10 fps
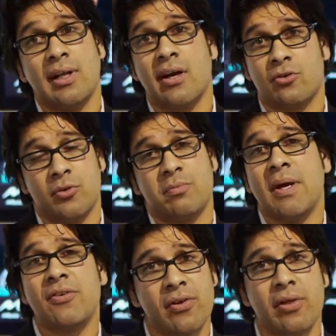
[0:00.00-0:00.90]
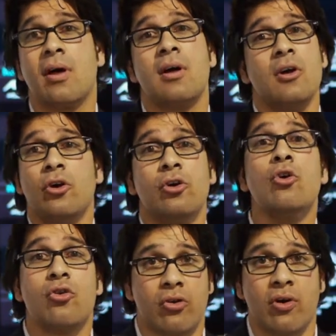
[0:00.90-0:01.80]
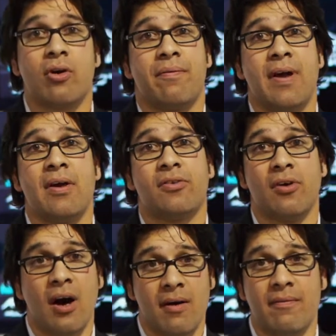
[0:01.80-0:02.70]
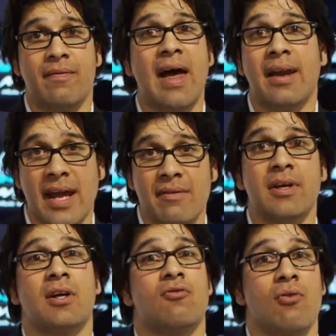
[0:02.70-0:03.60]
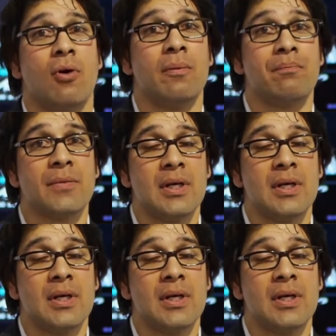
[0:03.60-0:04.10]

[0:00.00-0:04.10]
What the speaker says: layers, which is basically the user interface of that AV control.